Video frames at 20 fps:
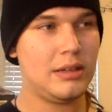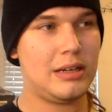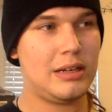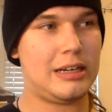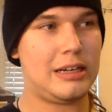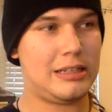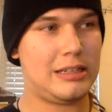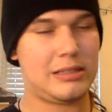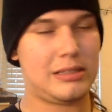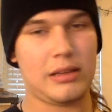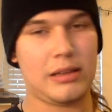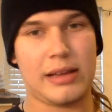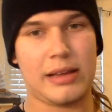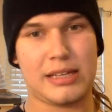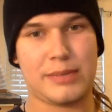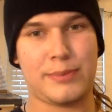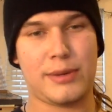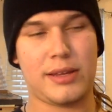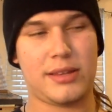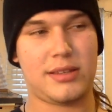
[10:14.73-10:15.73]
it is the
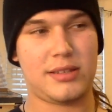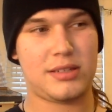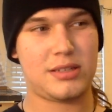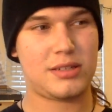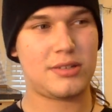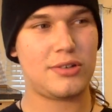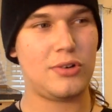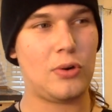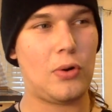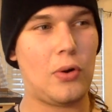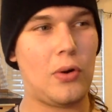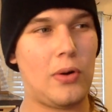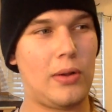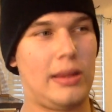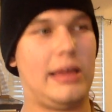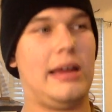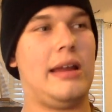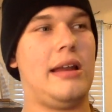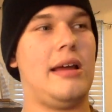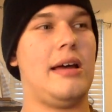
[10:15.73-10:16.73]
last month of school
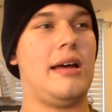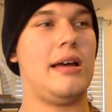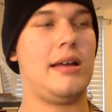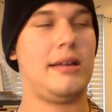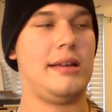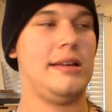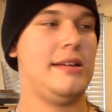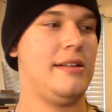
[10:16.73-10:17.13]
and uh,